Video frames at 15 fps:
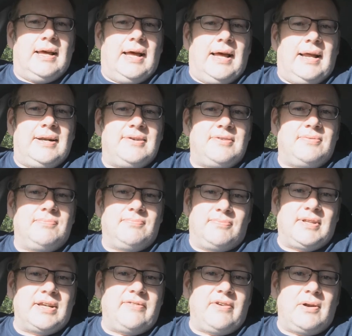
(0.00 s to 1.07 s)
And
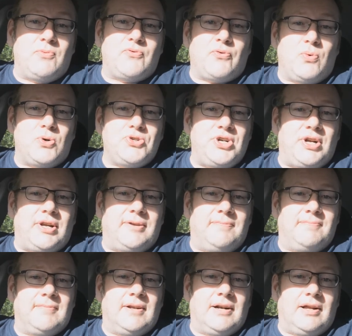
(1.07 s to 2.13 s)
thank you very much for watching,
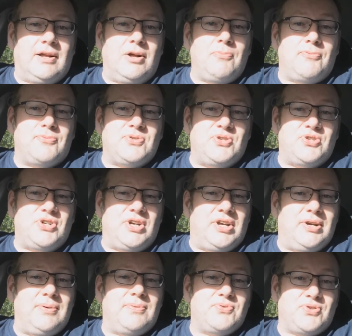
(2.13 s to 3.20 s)
and I hope to see
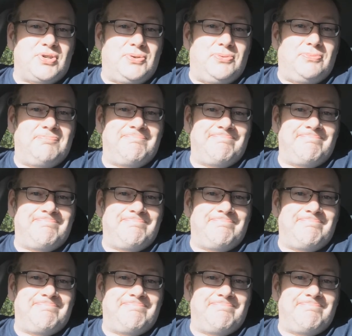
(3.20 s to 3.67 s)
you soon.